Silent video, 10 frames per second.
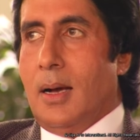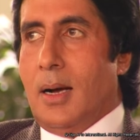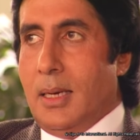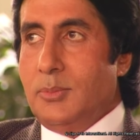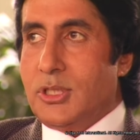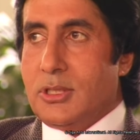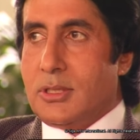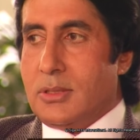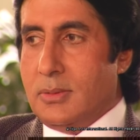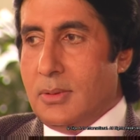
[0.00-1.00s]
I'm just
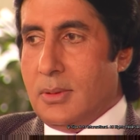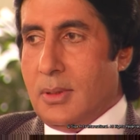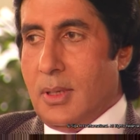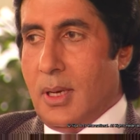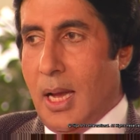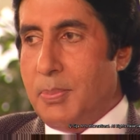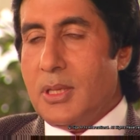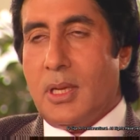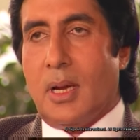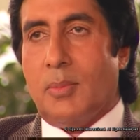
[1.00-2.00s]
happy
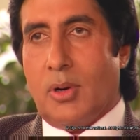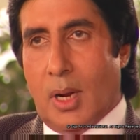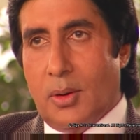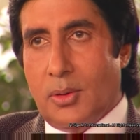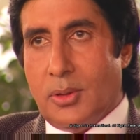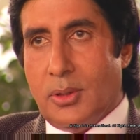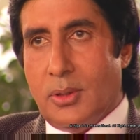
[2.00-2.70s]
that I'm around.